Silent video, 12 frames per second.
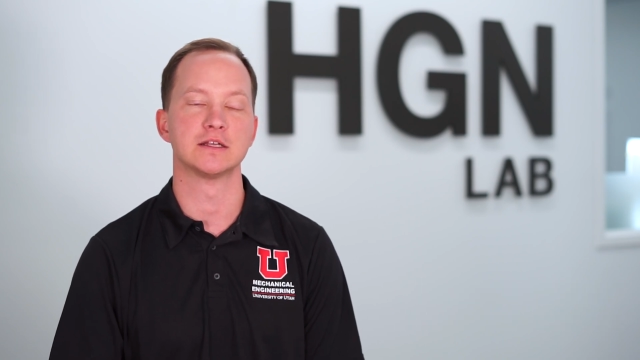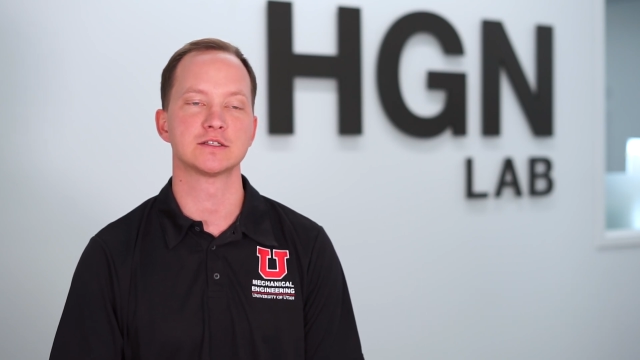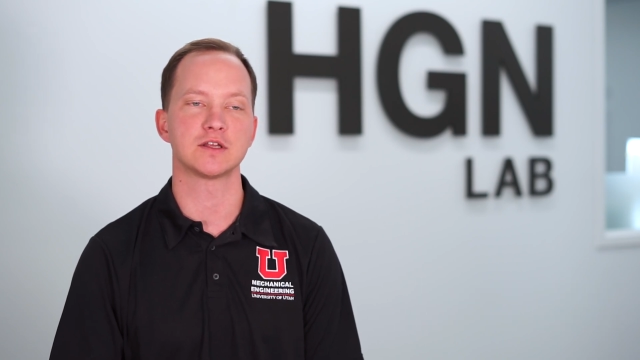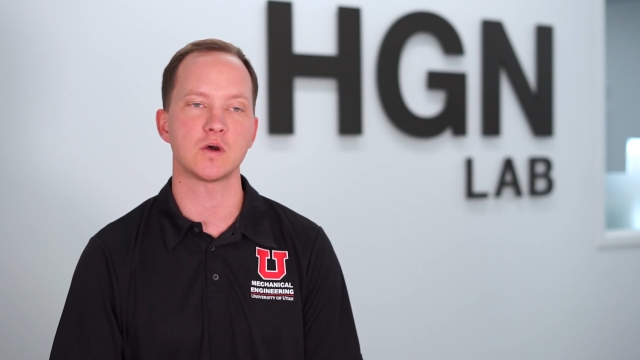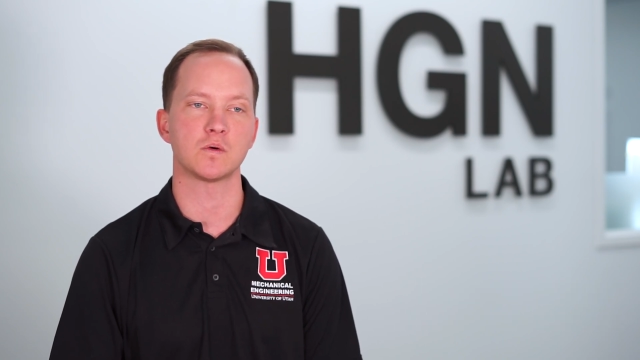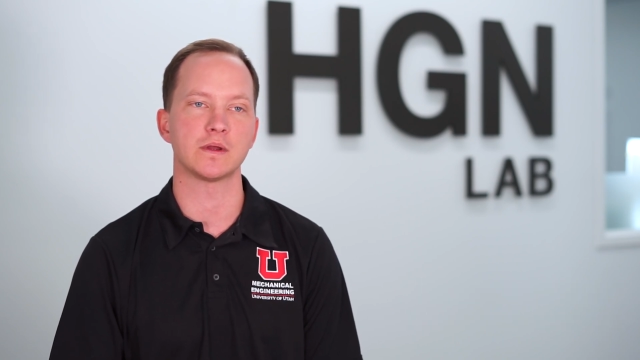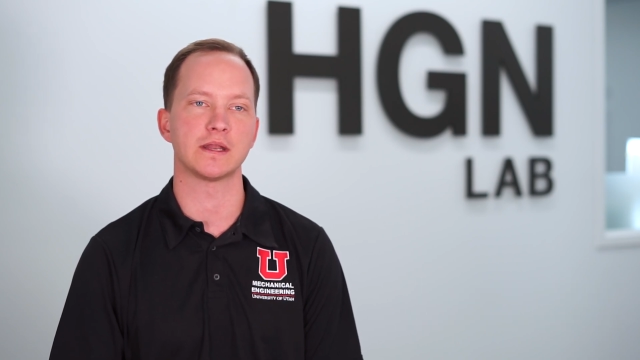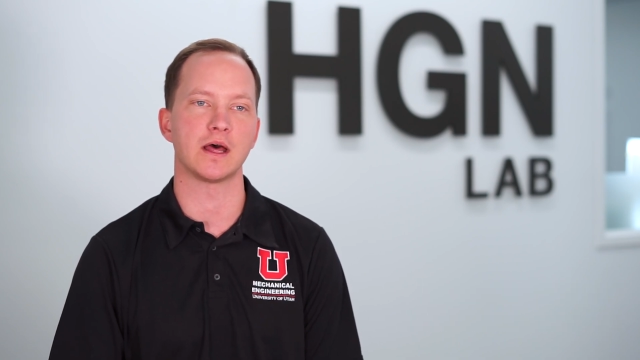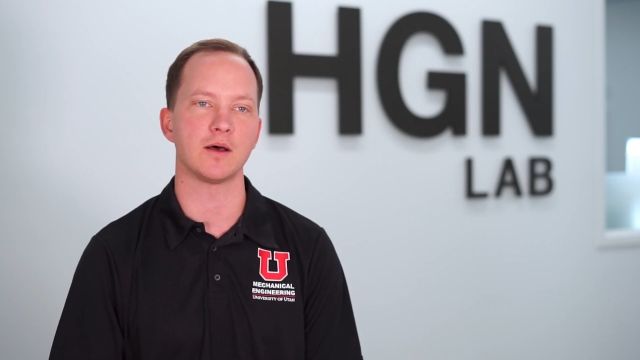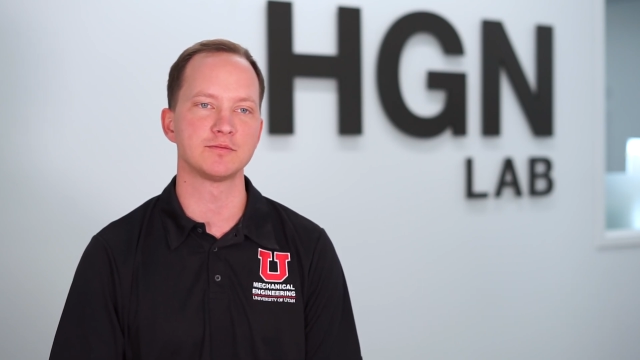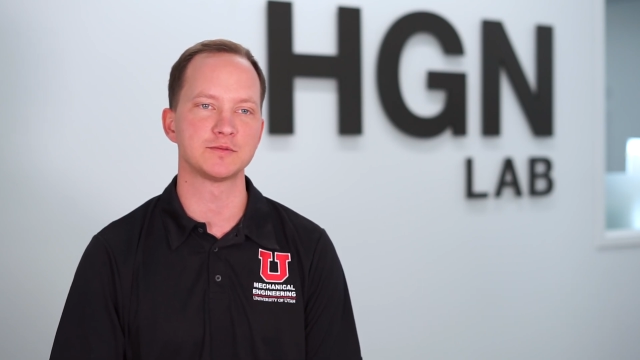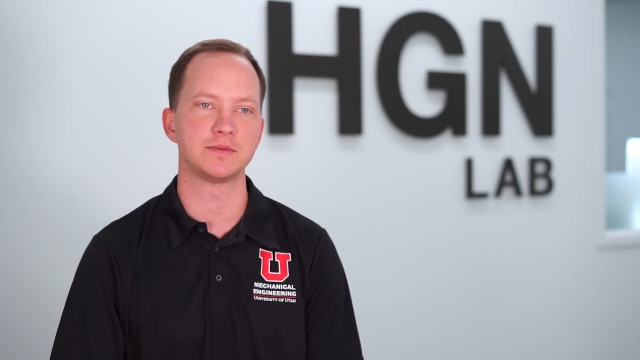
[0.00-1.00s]
So it
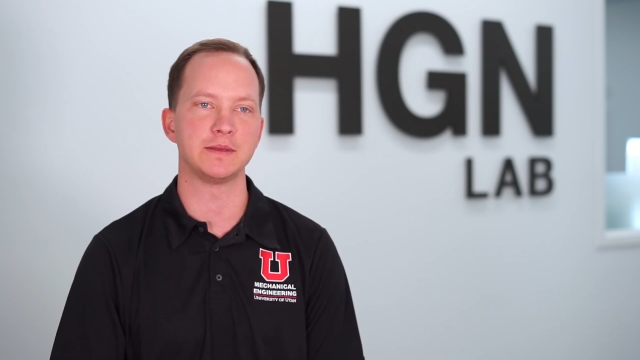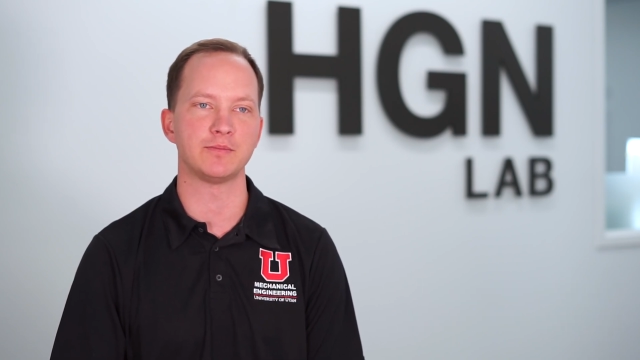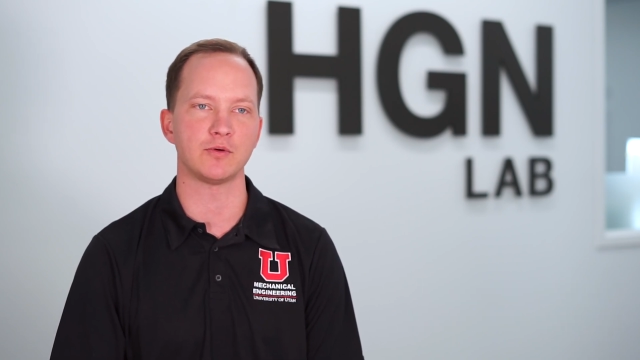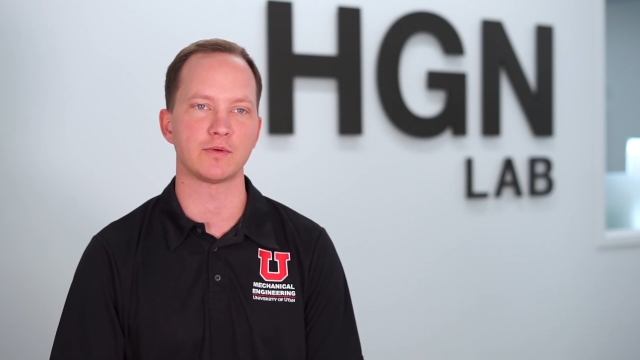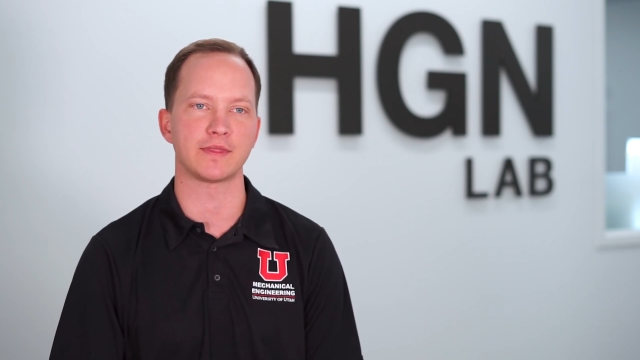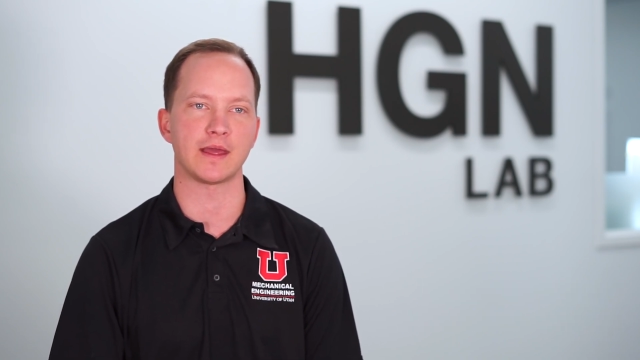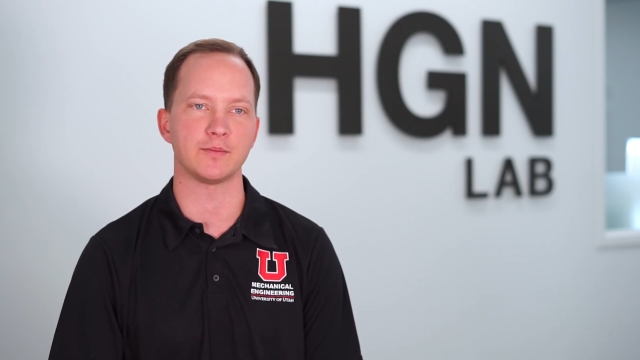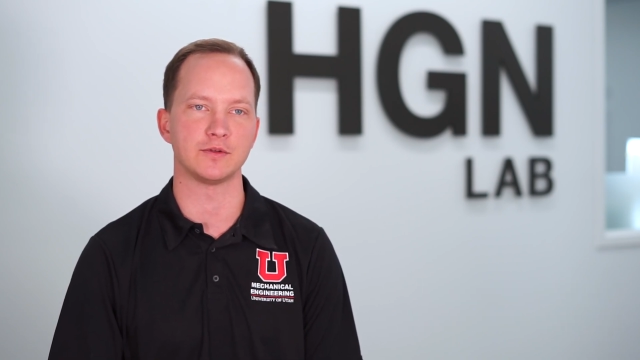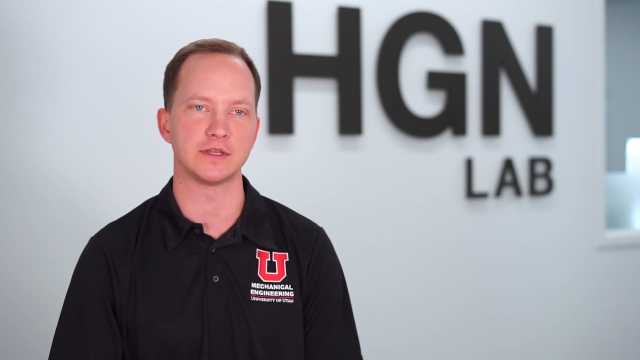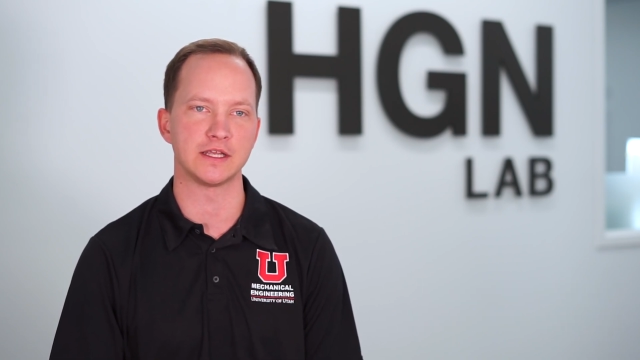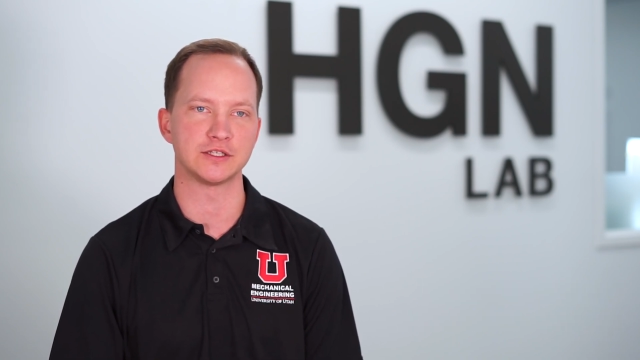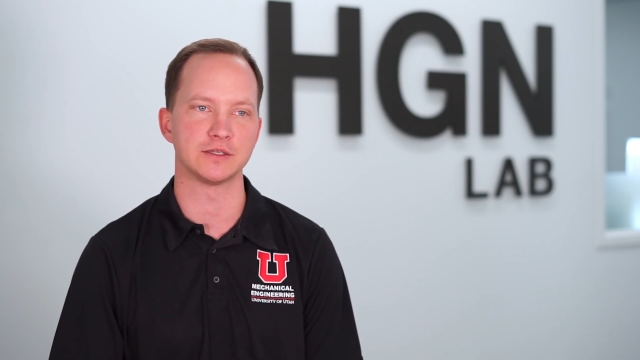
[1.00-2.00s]
helps people with
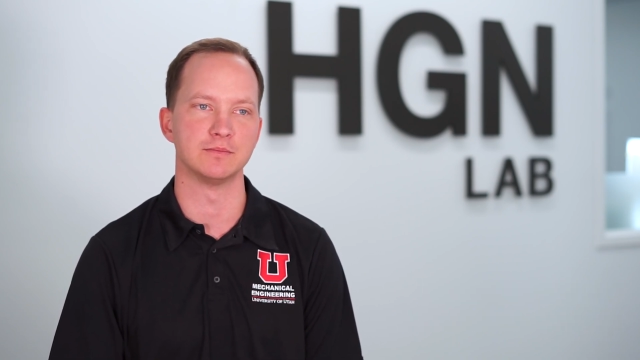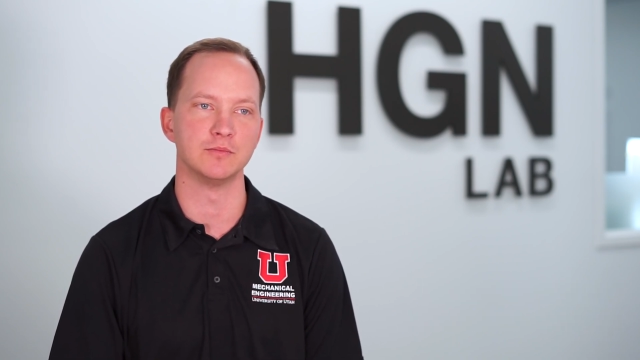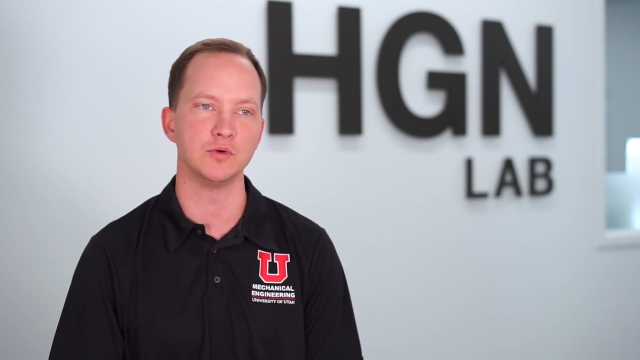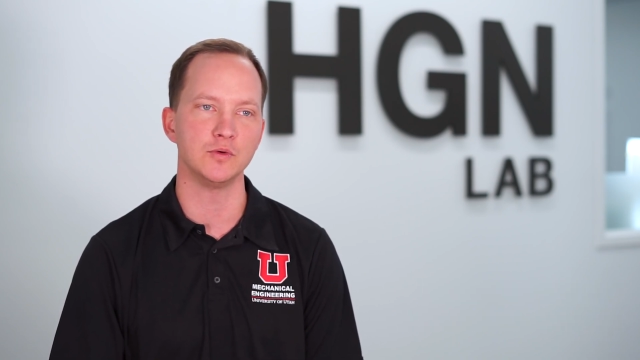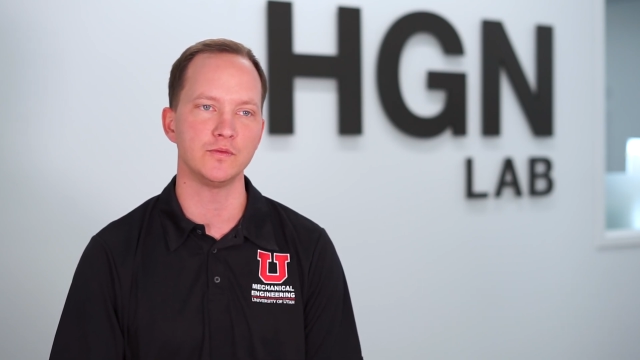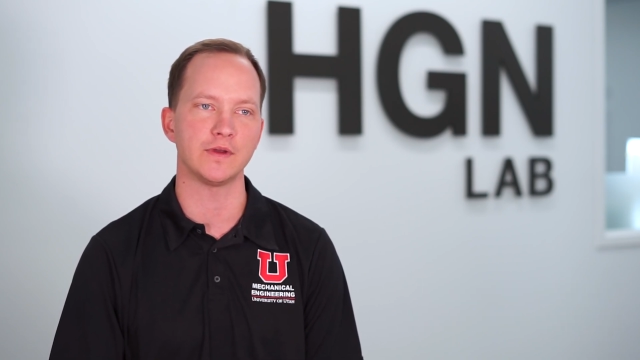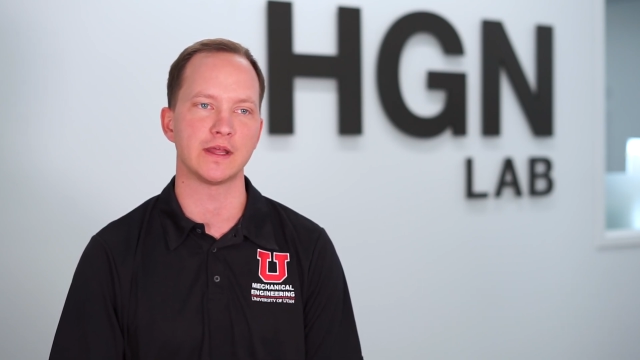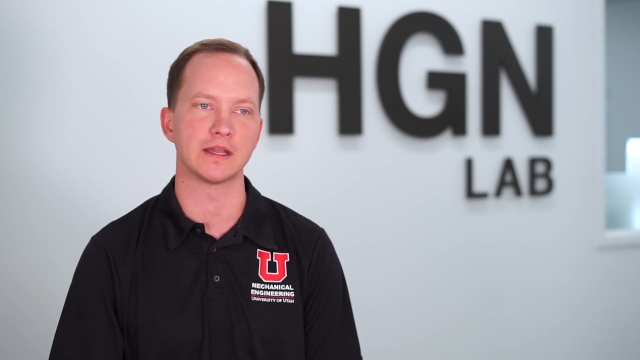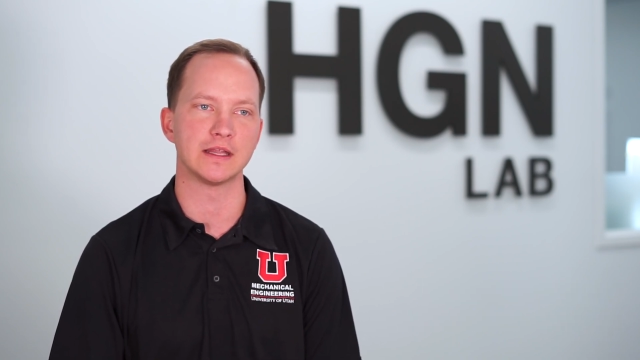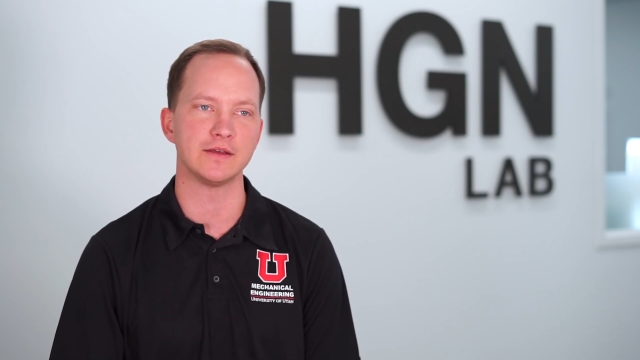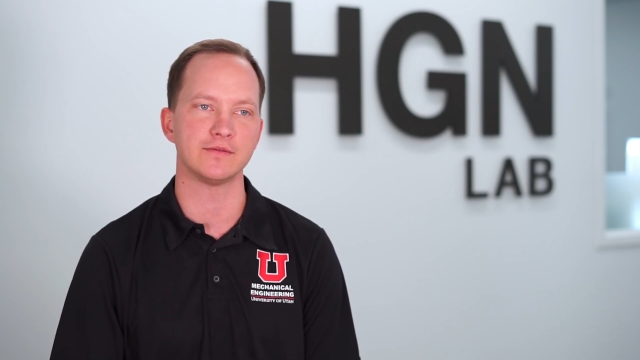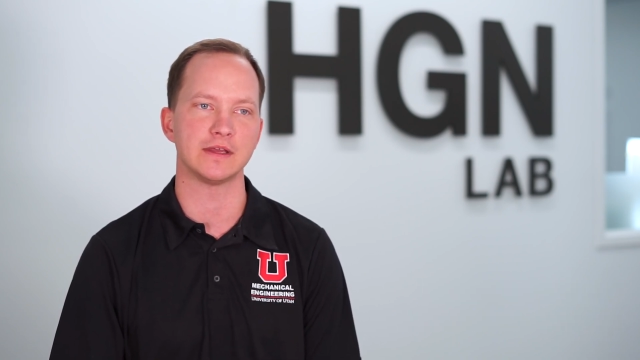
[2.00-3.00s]
amputation move and live